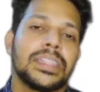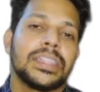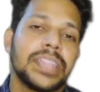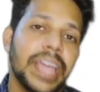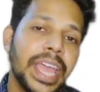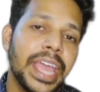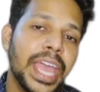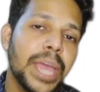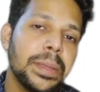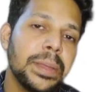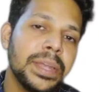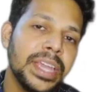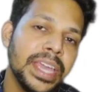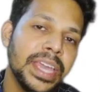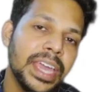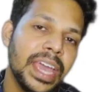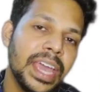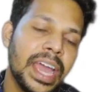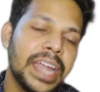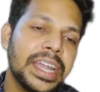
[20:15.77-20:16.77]
the
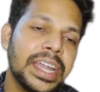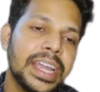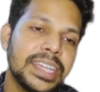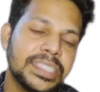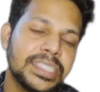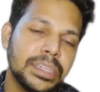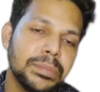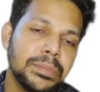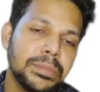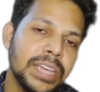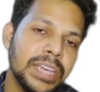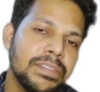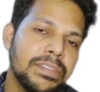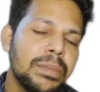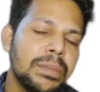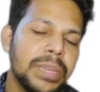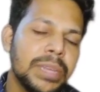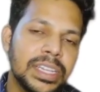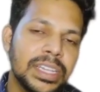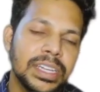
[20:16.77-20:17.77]
ANA and SMA
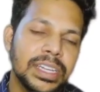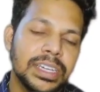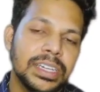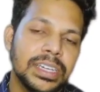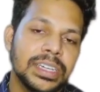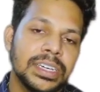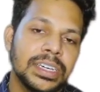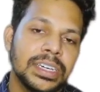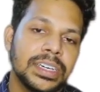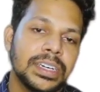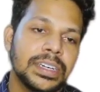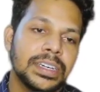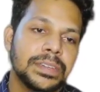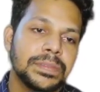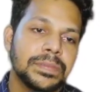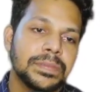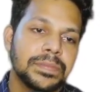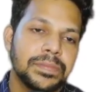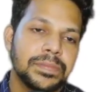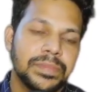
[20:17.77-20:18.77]

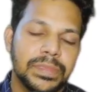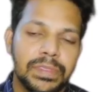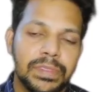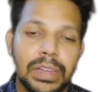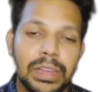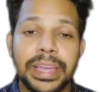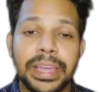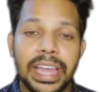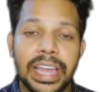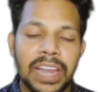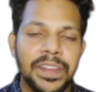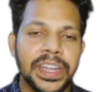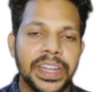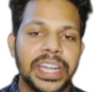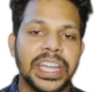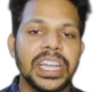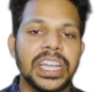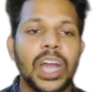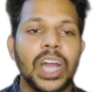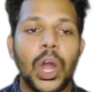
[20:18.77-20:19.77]
will be
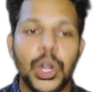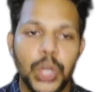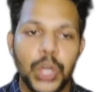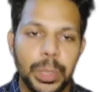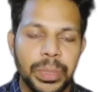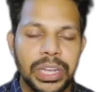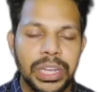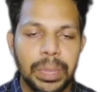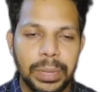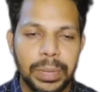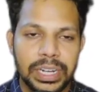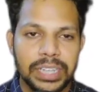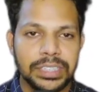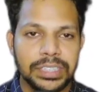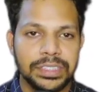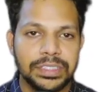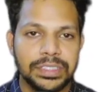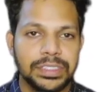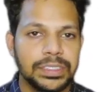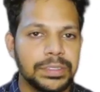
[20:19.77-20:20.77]
elevated in autoimmune
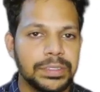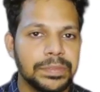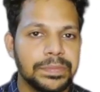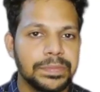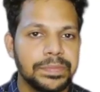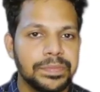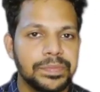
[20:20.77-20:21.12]
hepatitis.